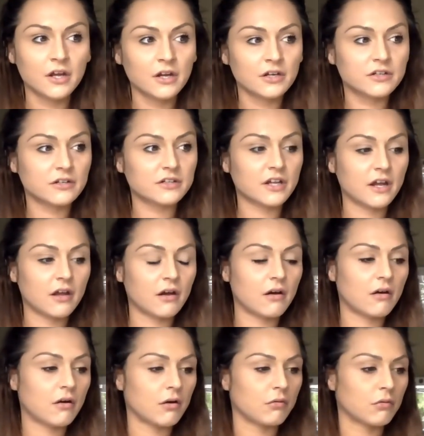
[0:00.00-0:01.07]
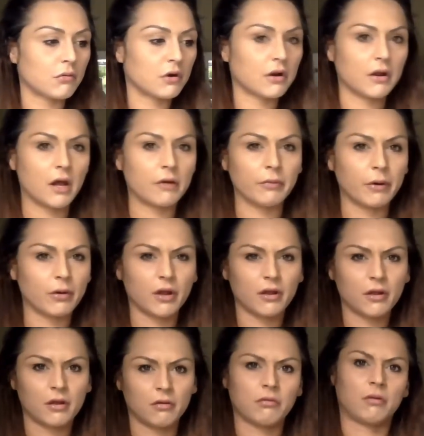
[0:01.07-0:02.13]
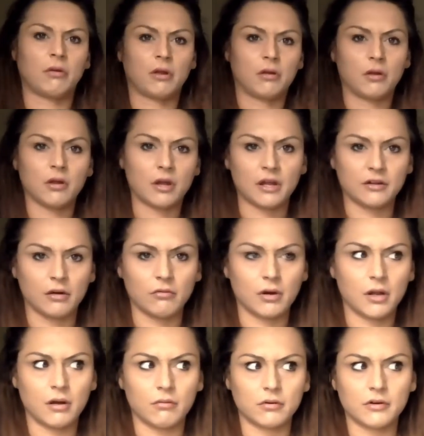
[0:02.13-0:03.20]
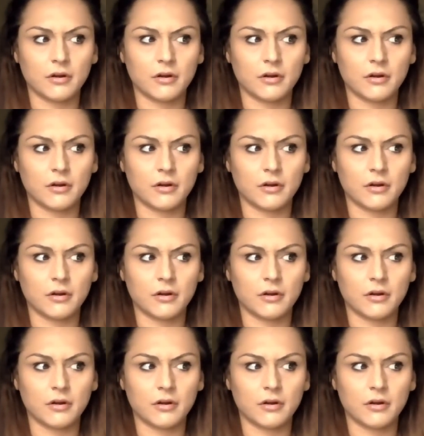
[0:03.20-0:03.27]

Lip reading: She was like, "Oh, I don't know.